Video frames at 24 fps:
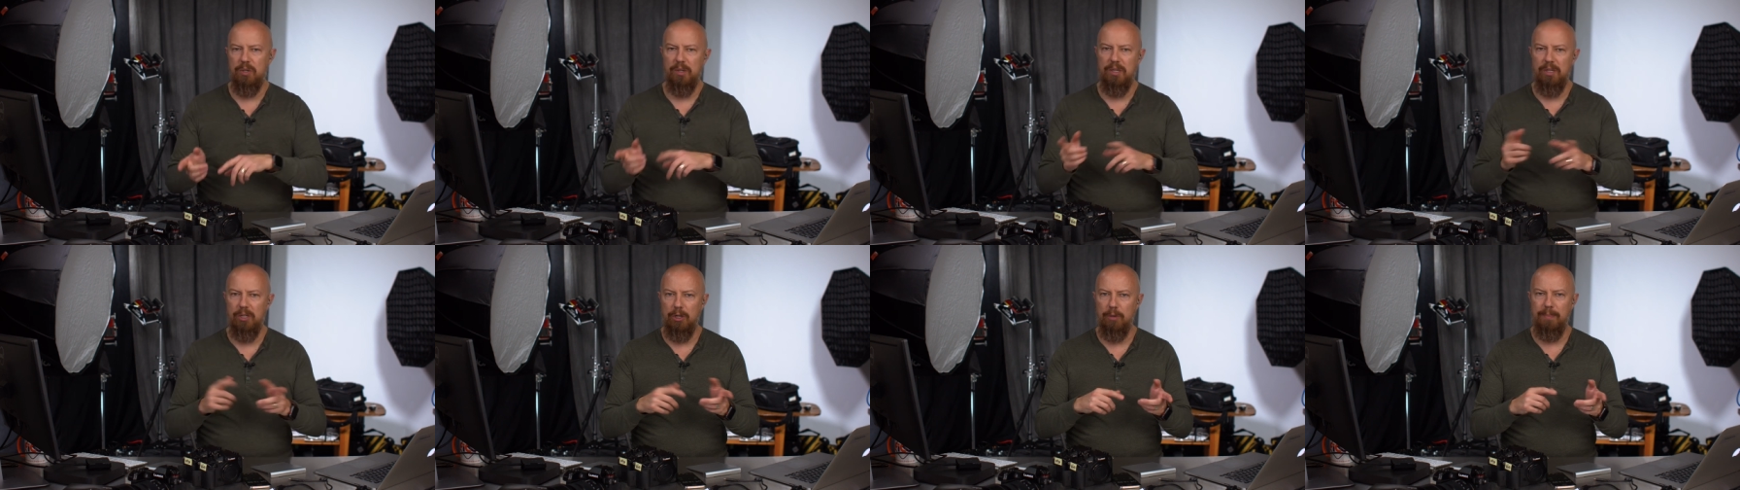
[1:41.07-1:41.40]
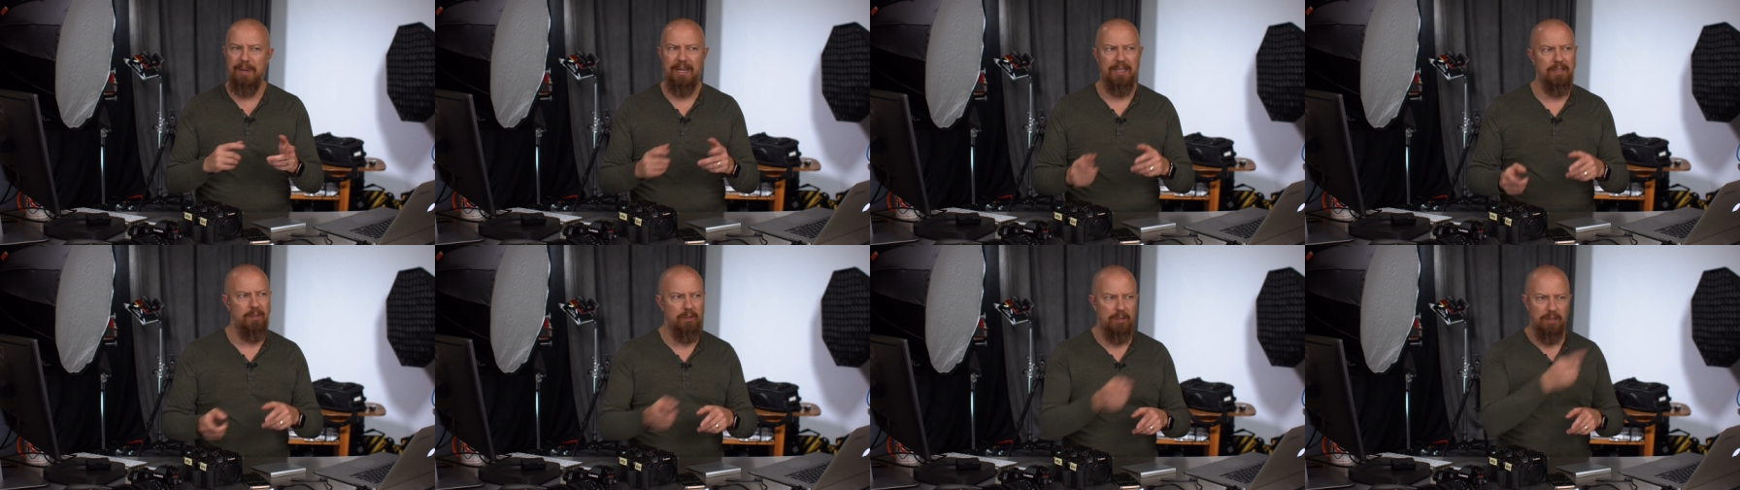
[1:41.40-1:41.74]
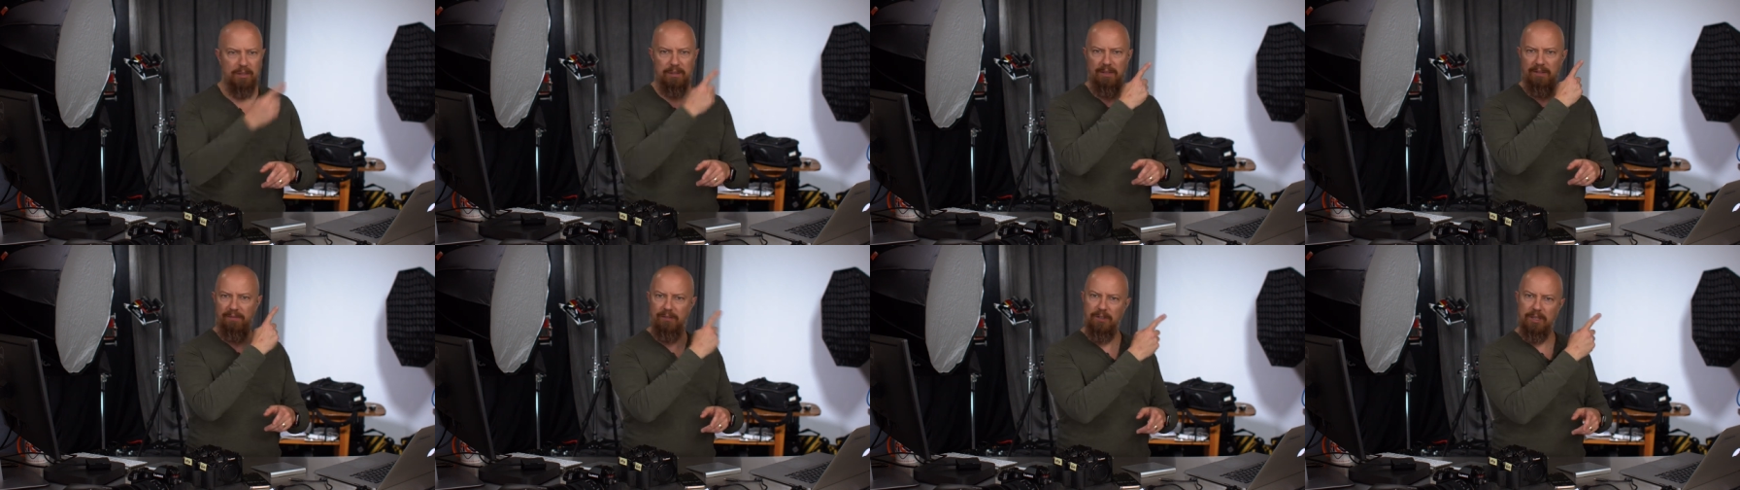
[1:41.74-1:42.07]
You can go back. You
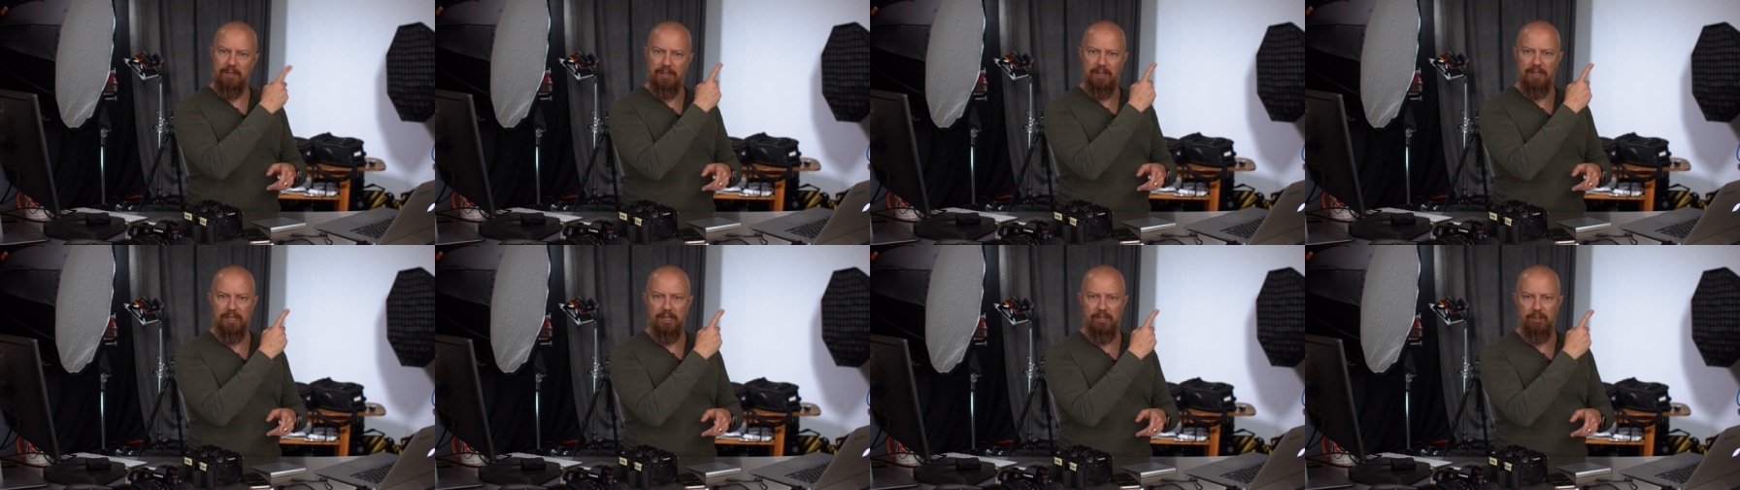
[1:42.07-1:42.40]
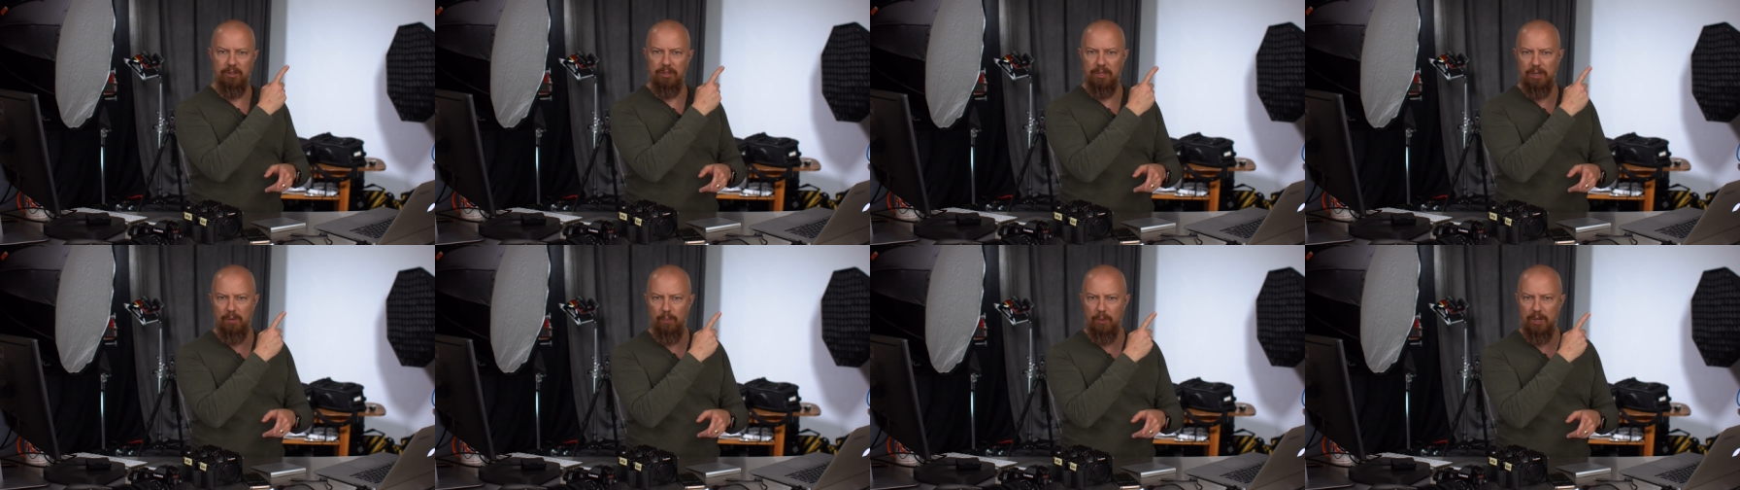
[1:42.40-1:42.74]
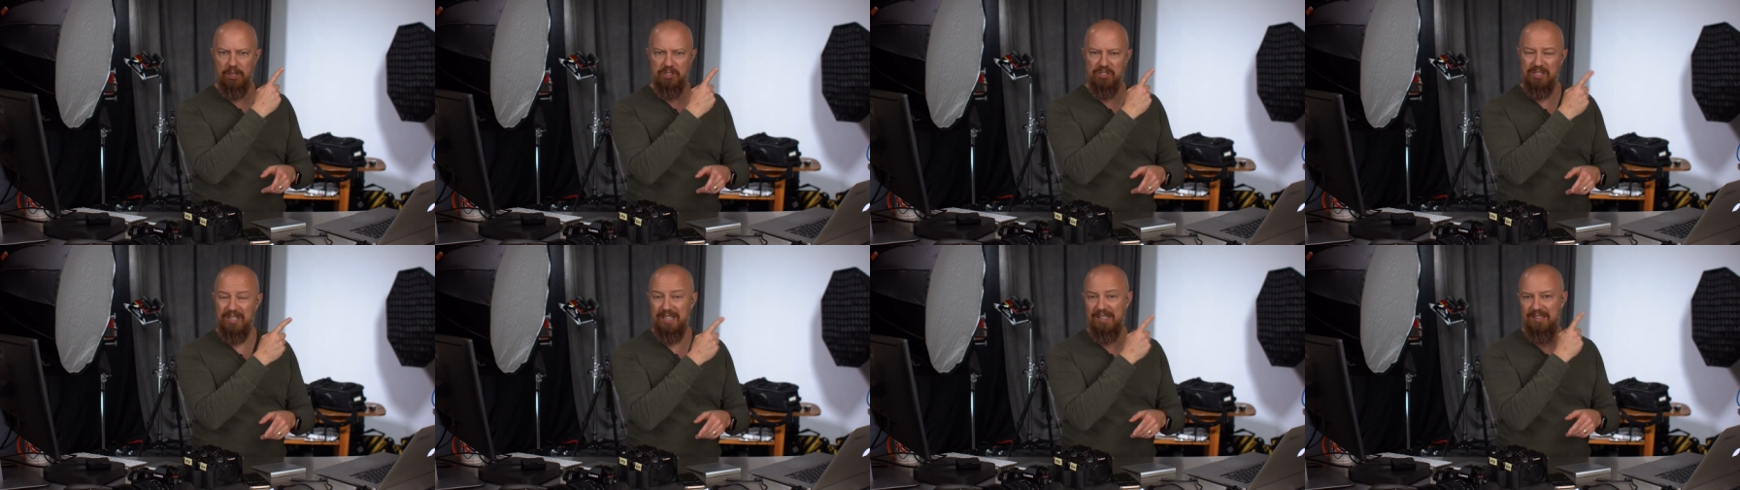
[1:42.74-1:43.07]
can, if you click here, you can
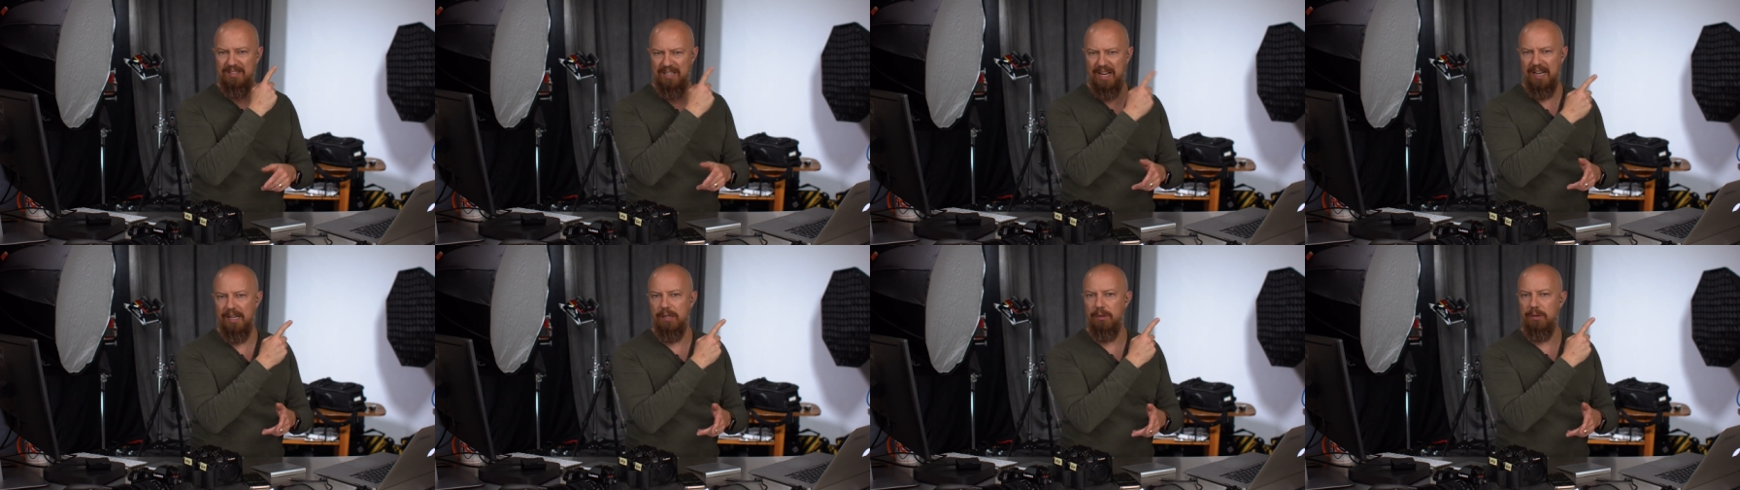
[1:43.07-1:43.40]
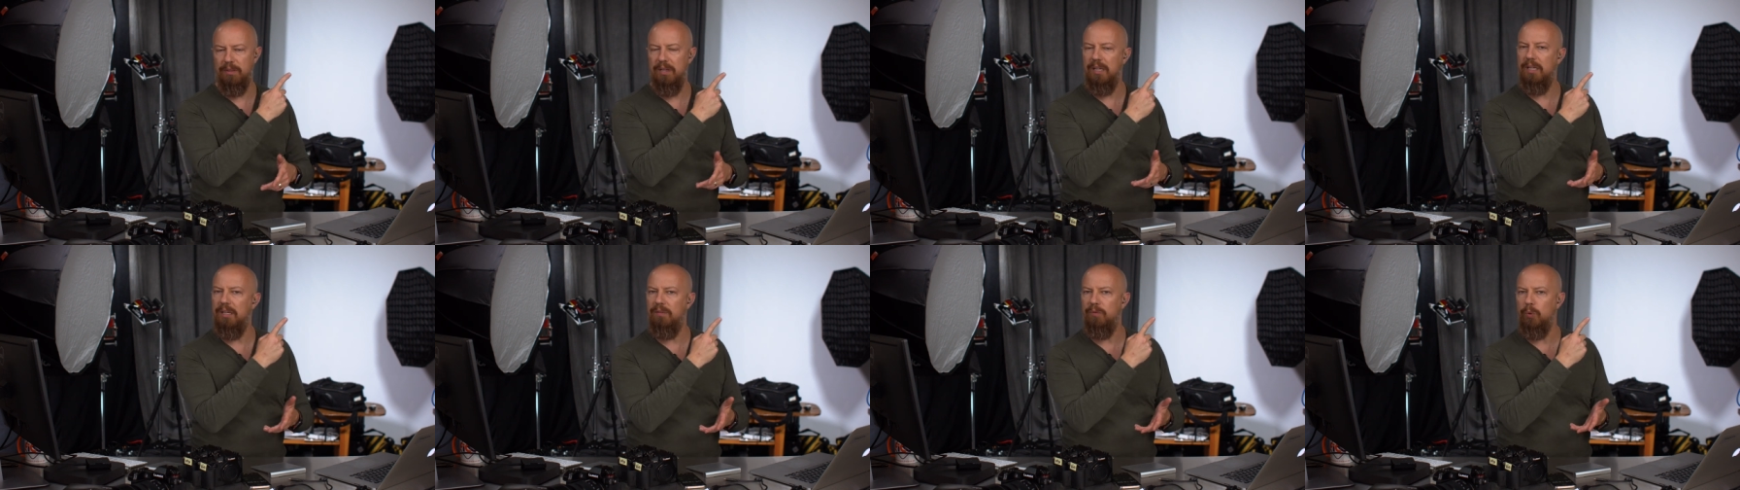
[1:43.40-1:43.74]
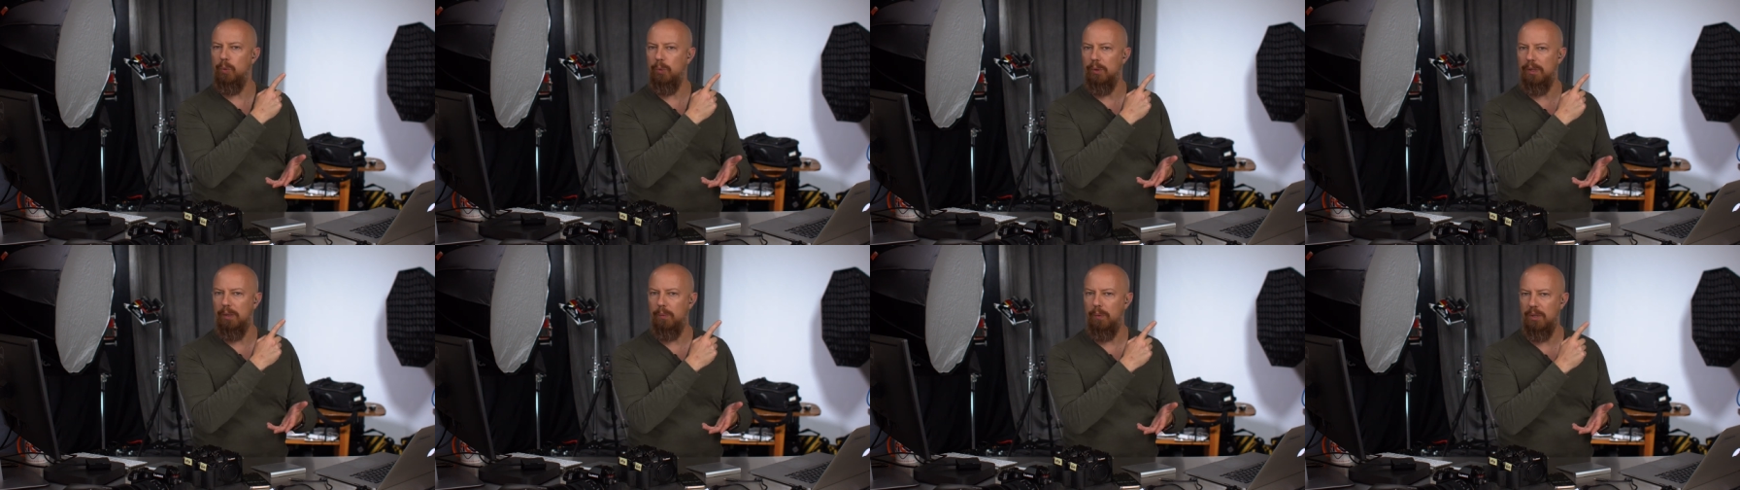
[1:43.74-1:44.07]
watch the entire thing if
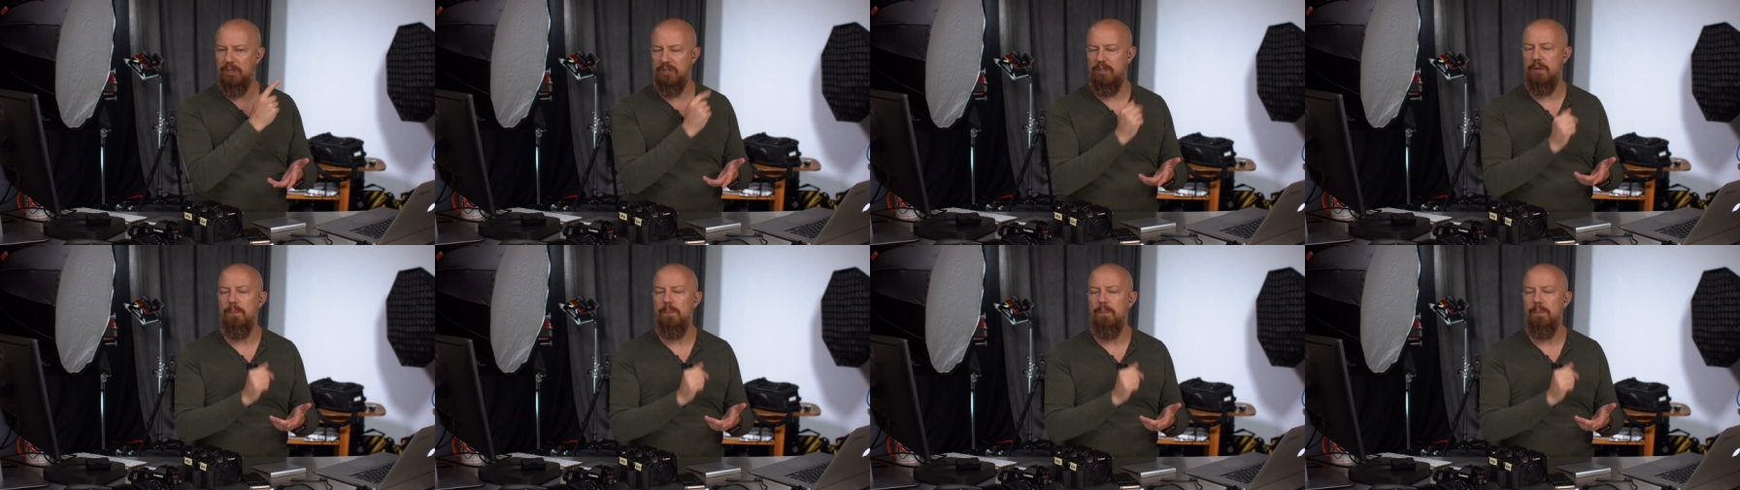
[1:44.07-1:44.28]
you really want